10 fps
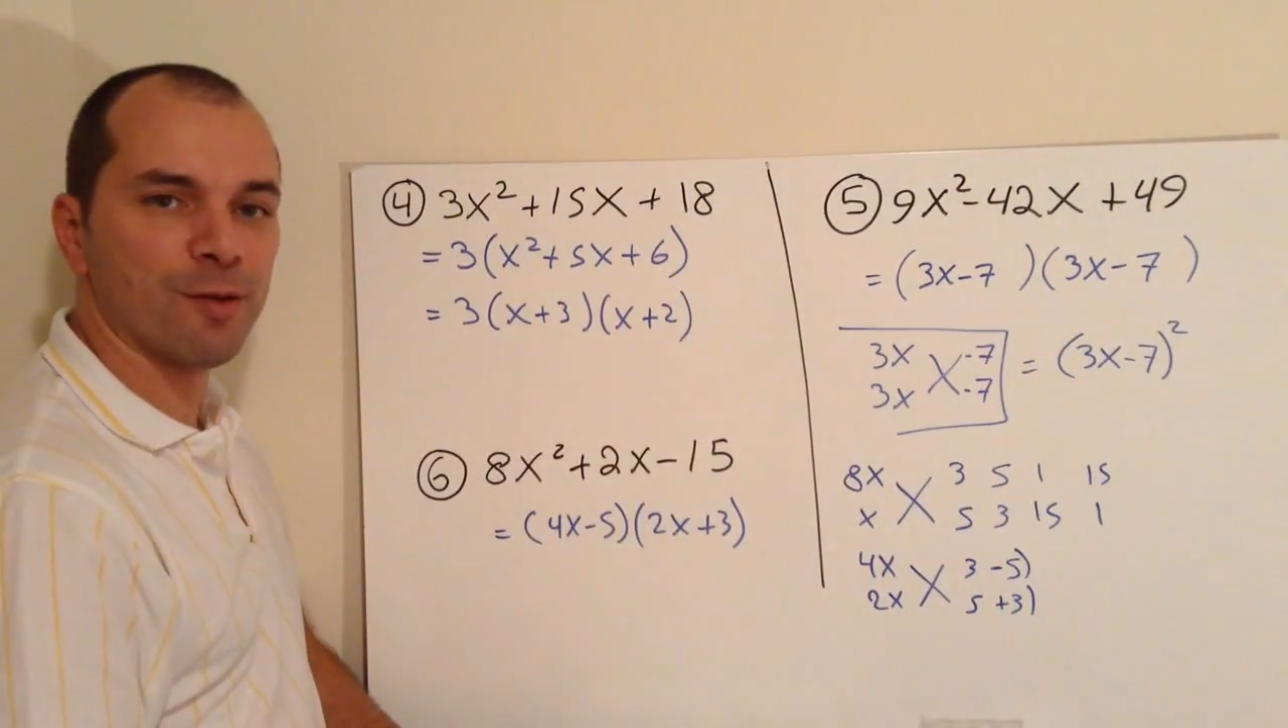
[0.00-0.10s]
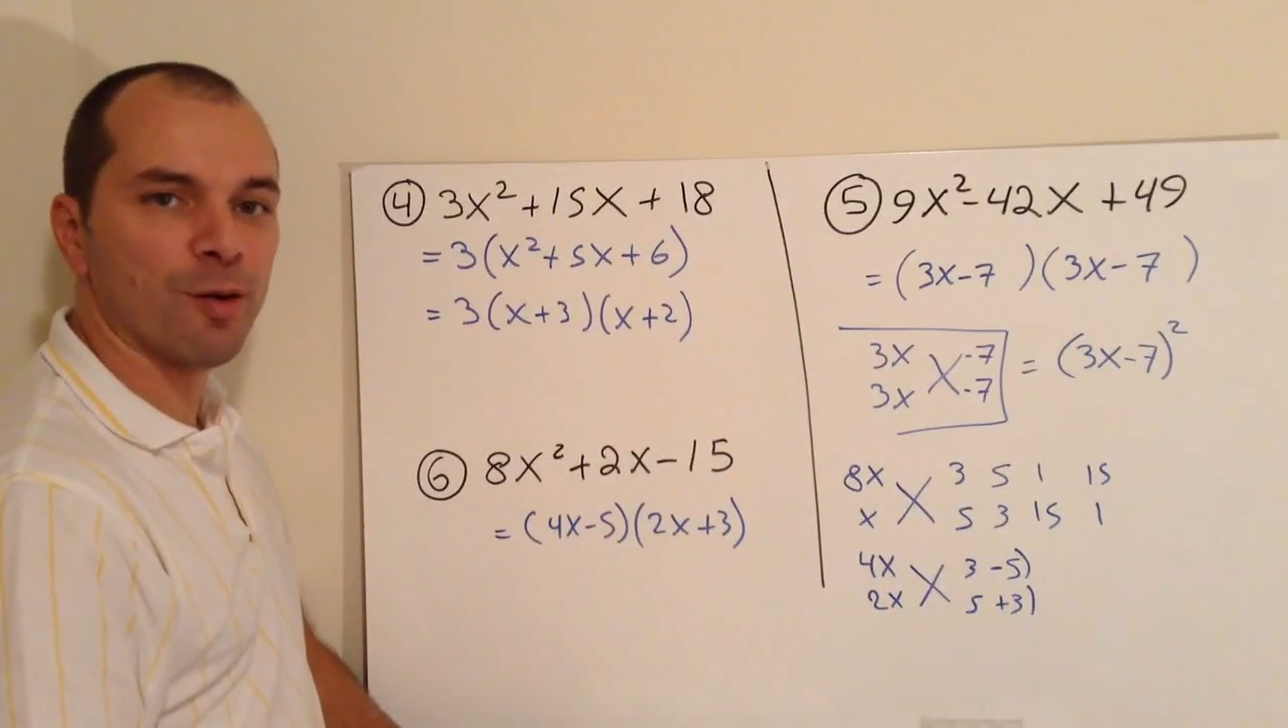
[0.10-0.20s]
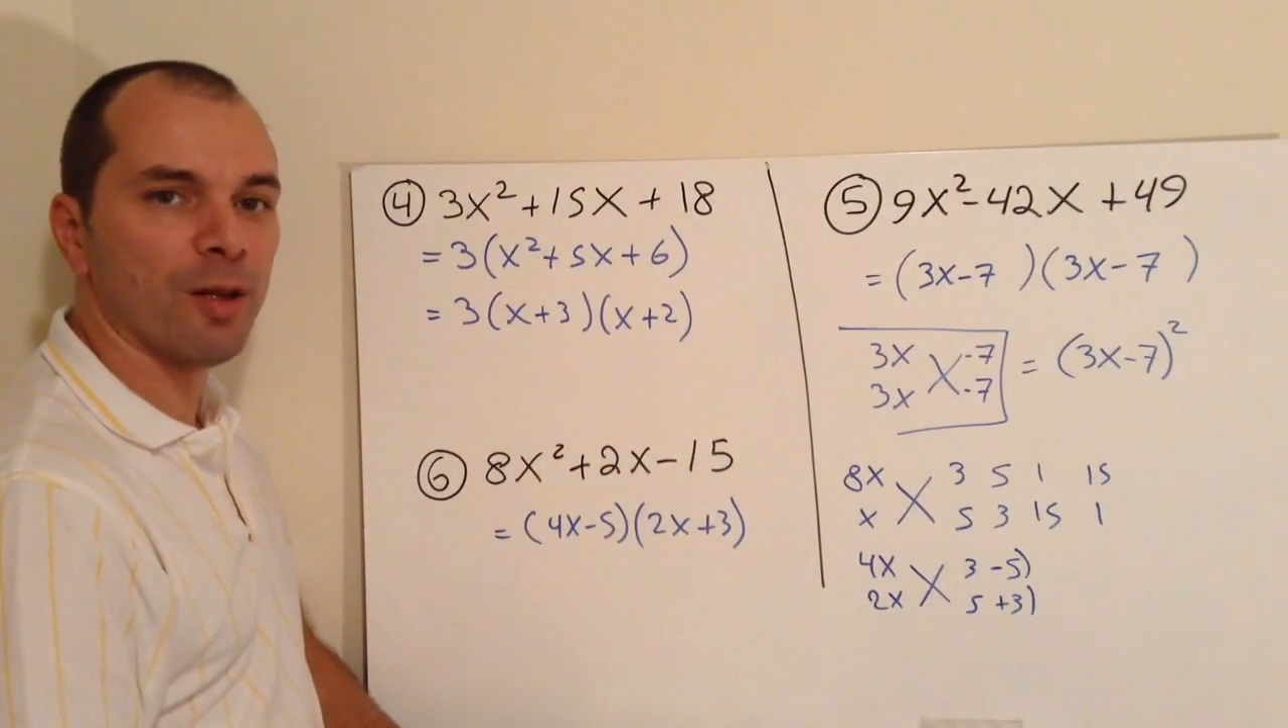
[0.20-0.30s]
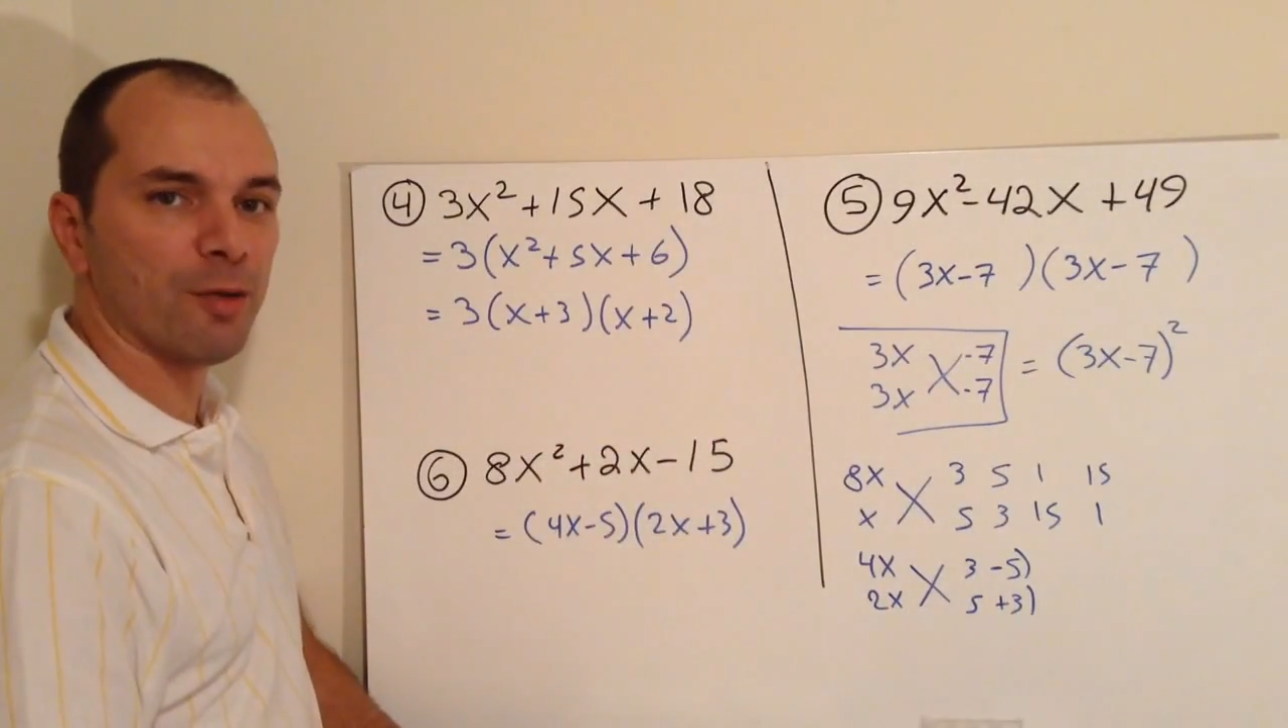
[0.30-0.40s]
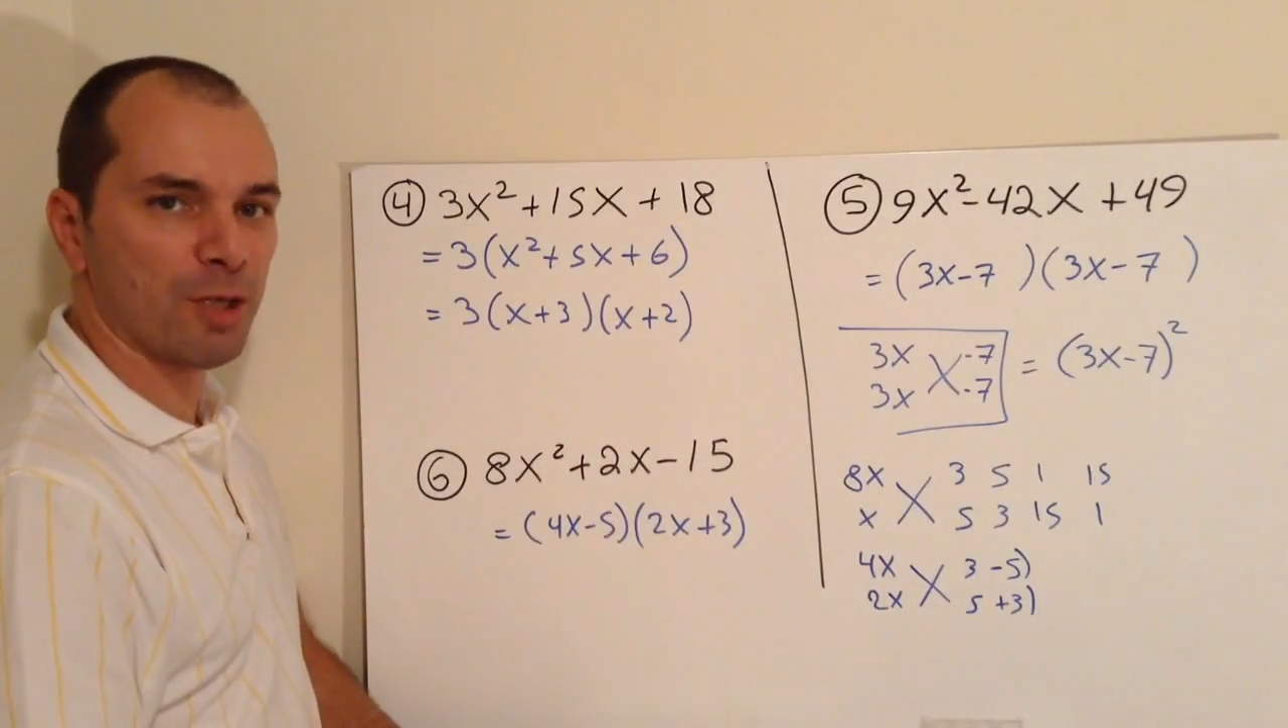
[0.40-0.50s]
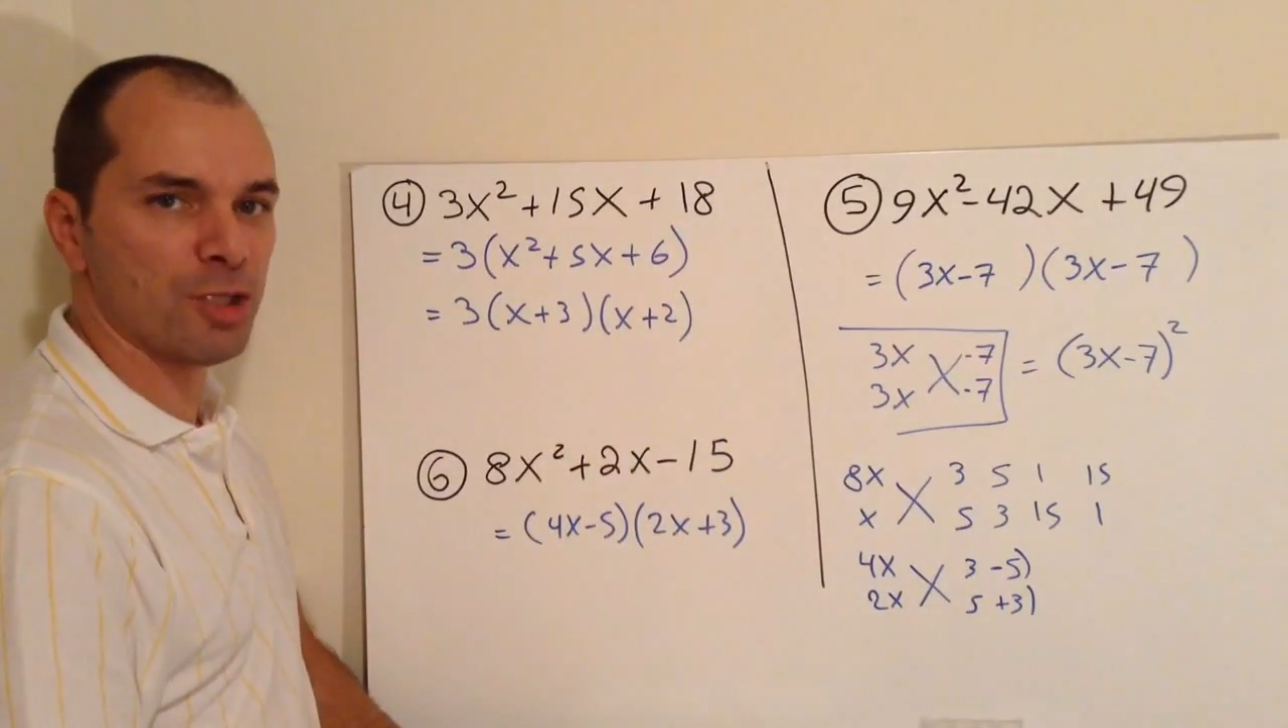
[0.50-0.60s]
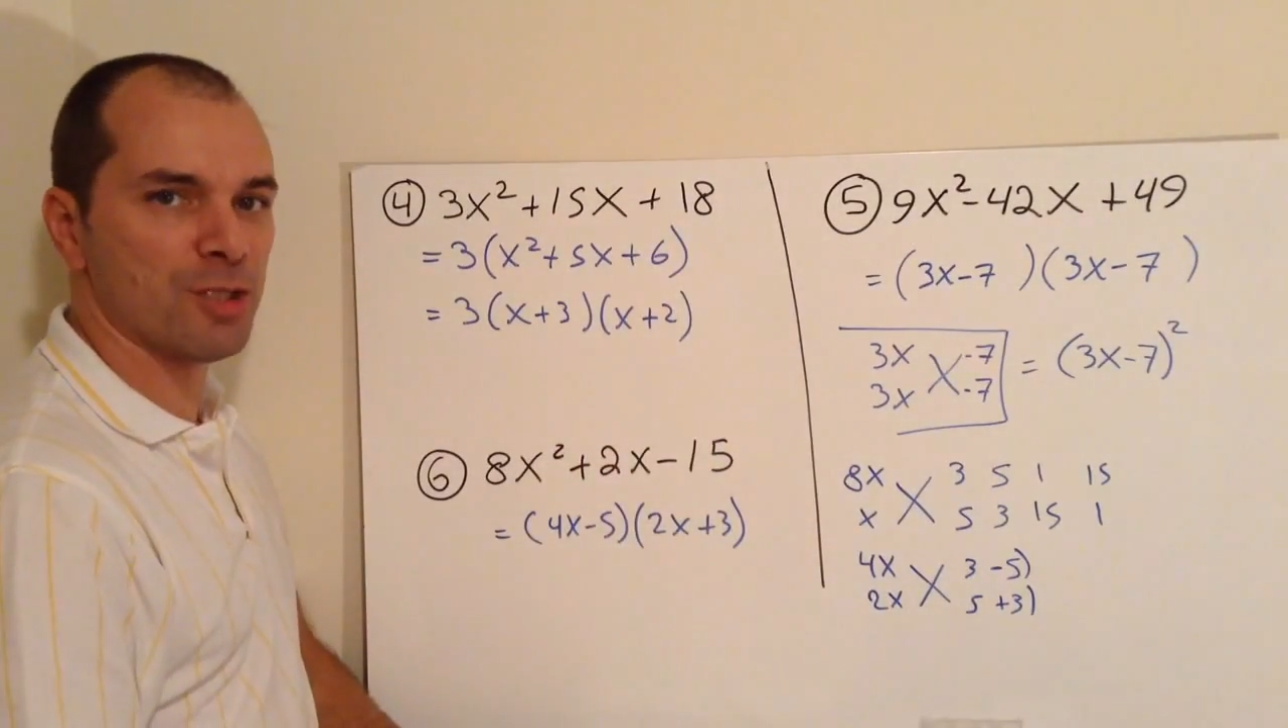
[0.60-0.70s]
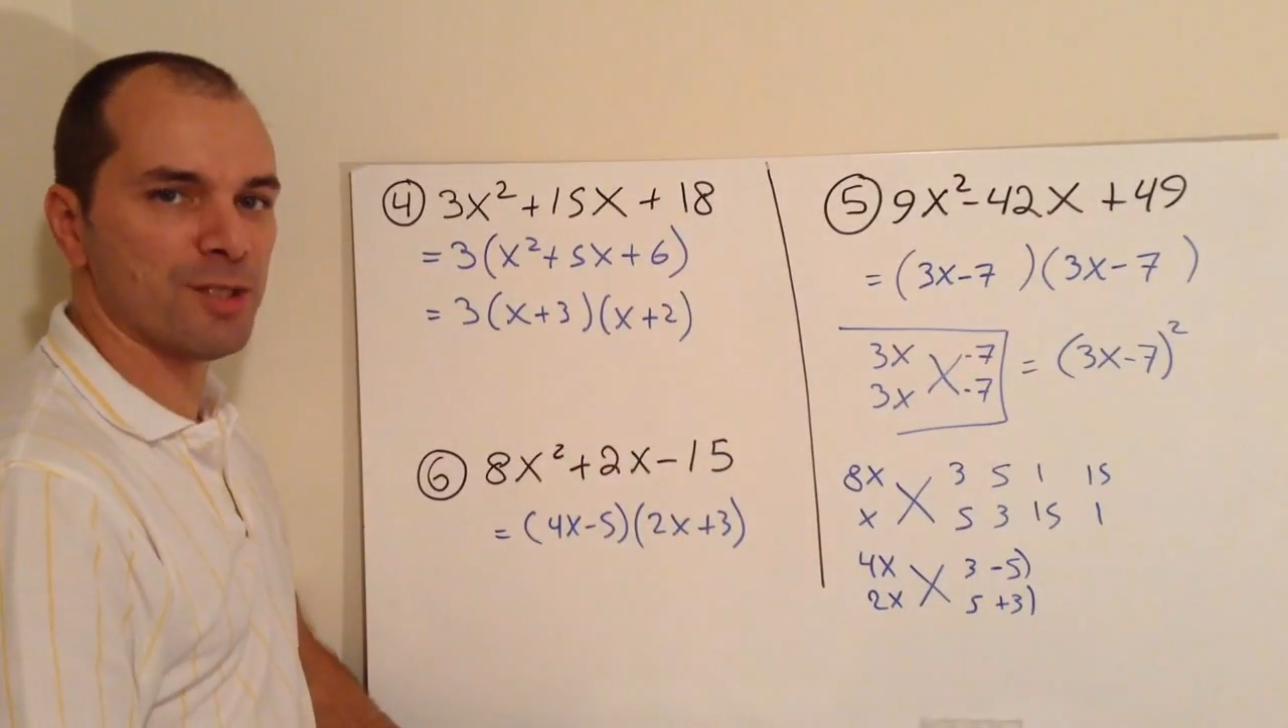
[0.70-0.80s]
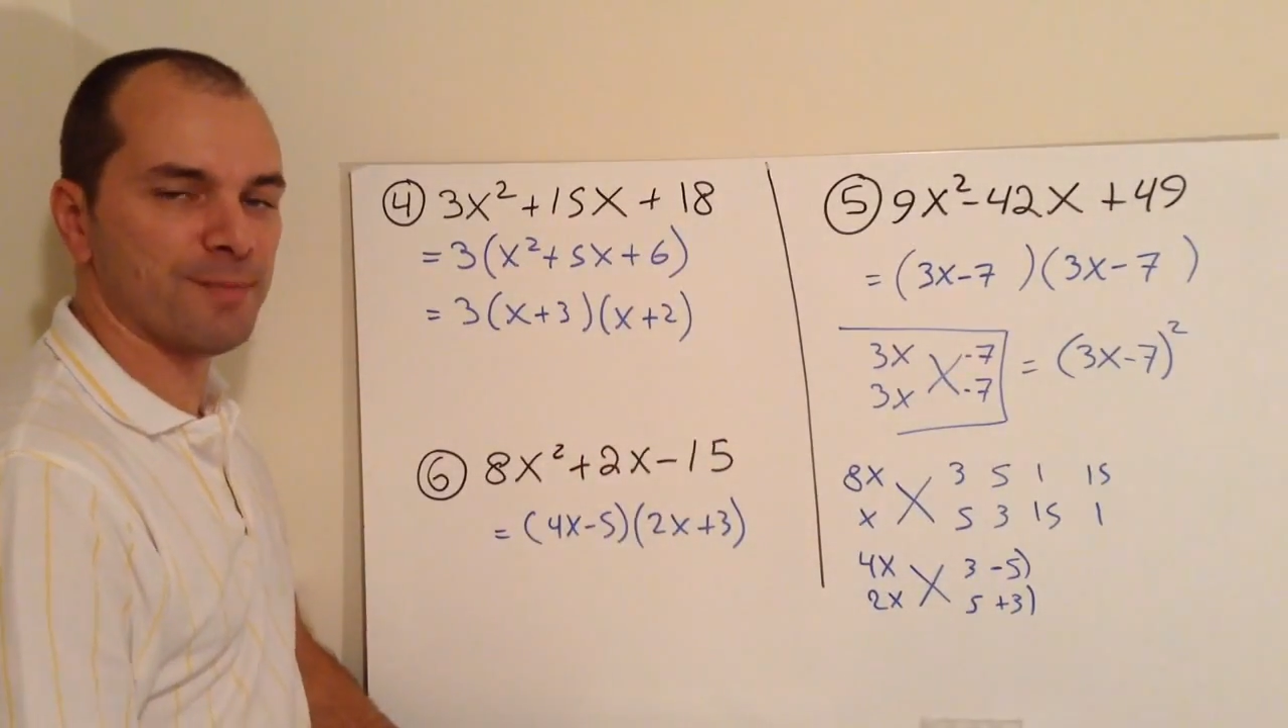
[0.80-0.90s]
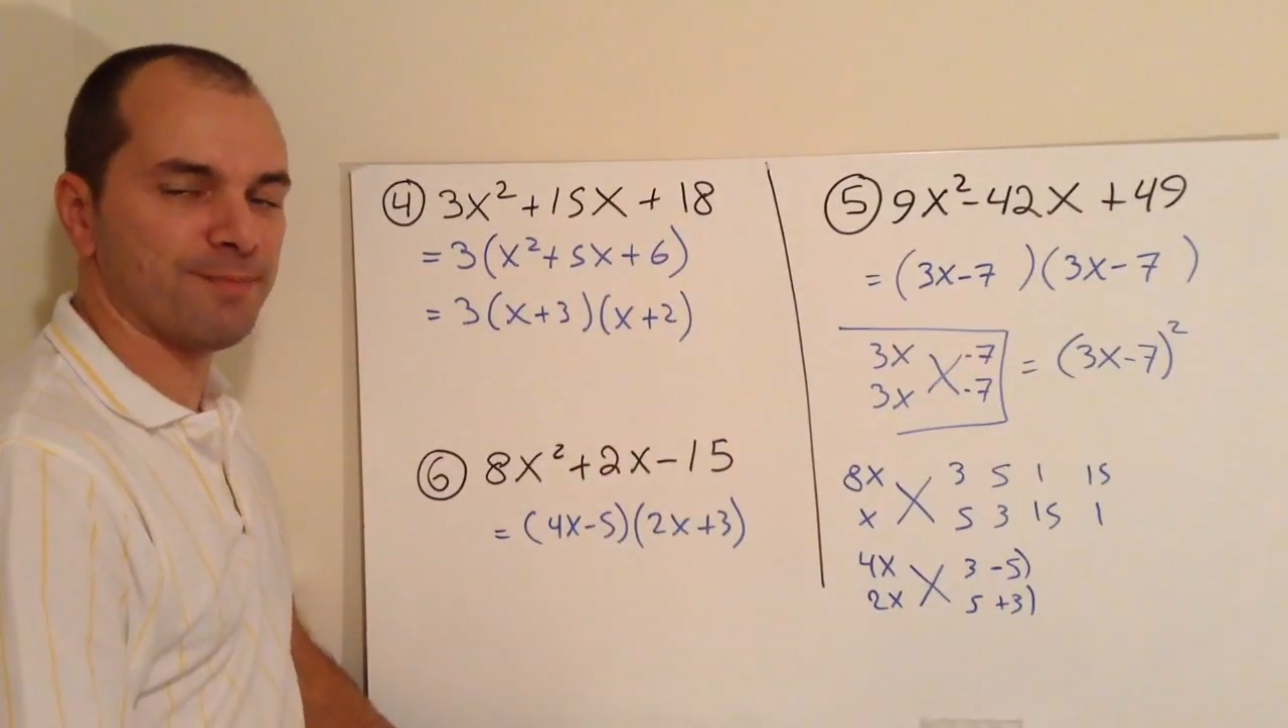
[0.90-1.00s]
all our questions.